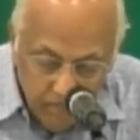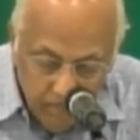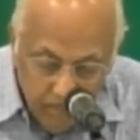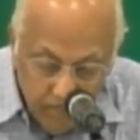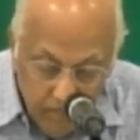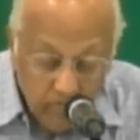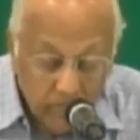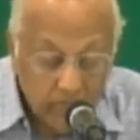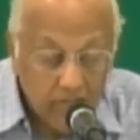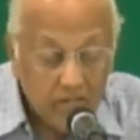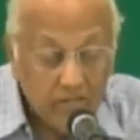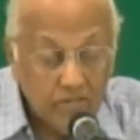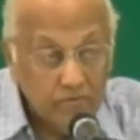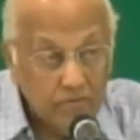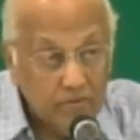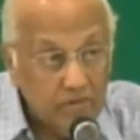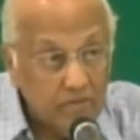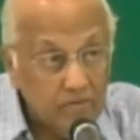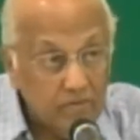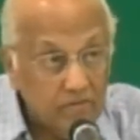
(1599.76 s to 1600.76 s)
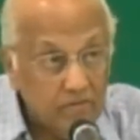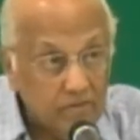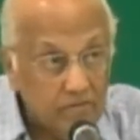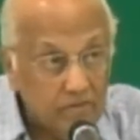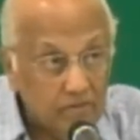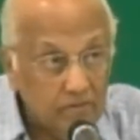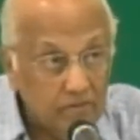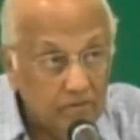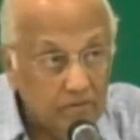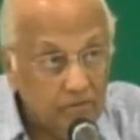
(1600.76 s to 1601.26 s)
because that's what it's
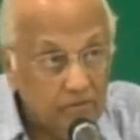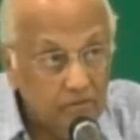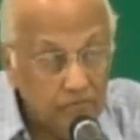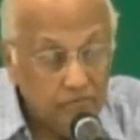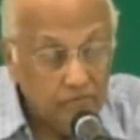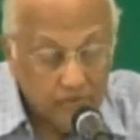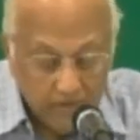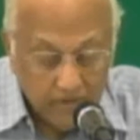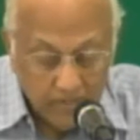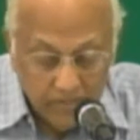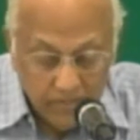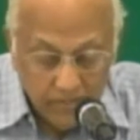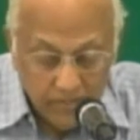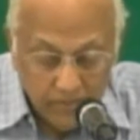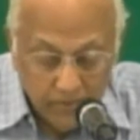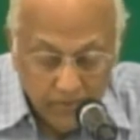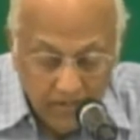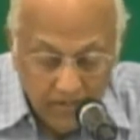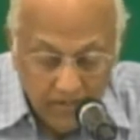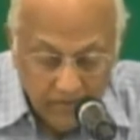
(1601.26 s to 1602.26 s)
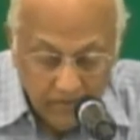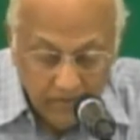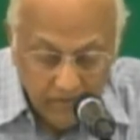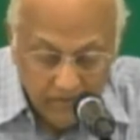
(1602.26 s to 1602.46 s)
going to do for us as well.